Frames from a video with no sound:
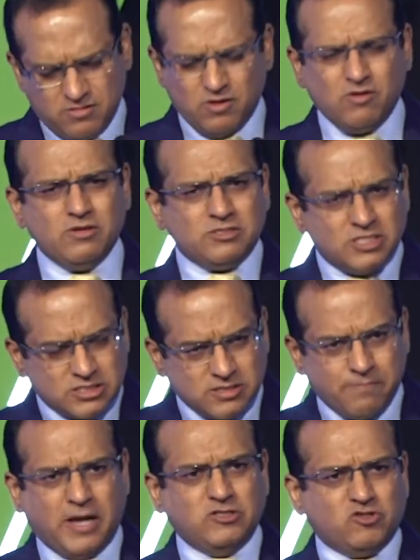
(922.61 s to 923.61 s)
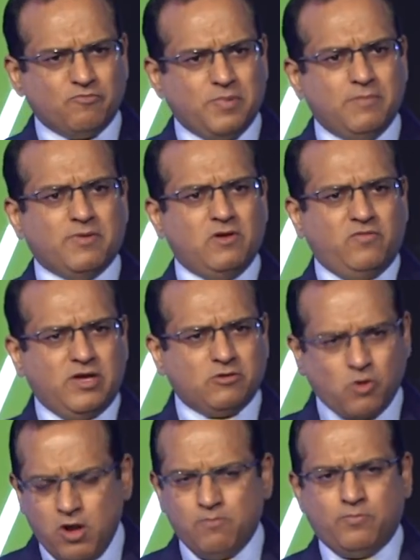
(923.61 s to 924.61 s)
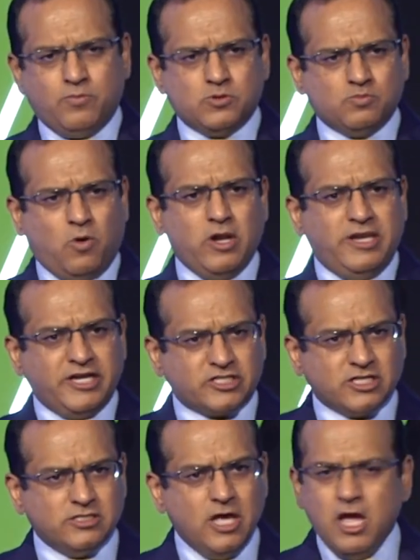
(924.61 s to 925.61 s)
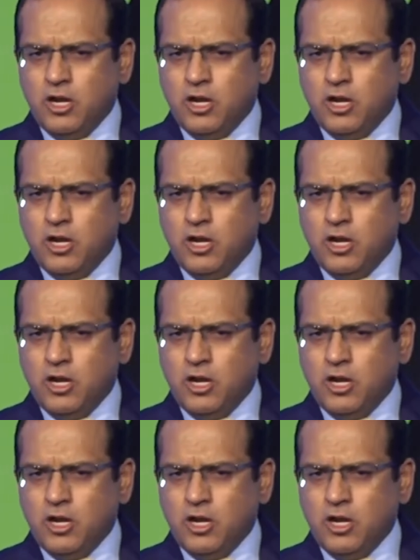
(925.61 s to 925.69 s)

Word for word: You know, just a bunch of people, we all small nations.